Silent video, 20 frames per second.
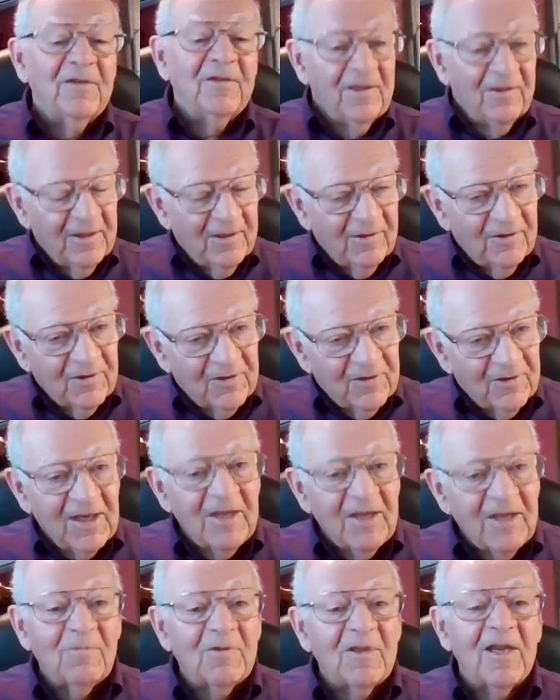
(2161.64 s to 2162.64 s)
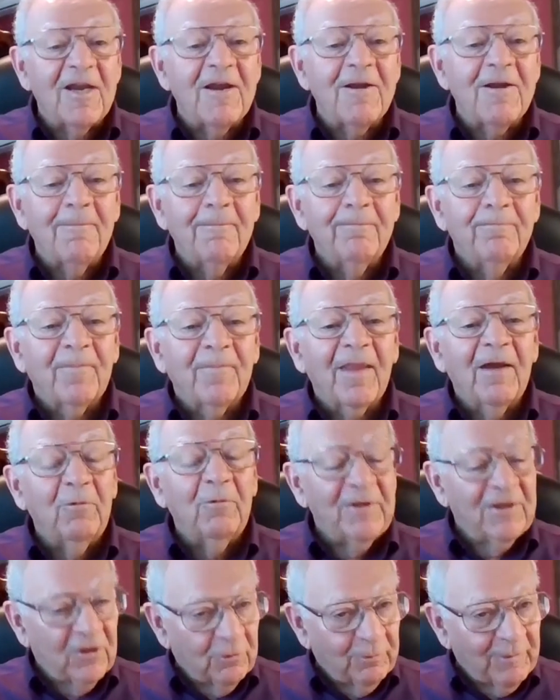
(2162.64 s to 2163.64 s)
they did the same thing
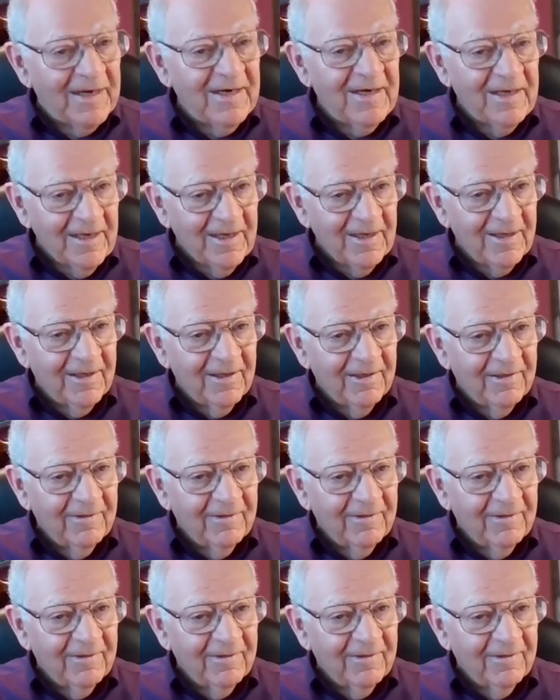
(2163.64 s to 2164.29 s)
with training.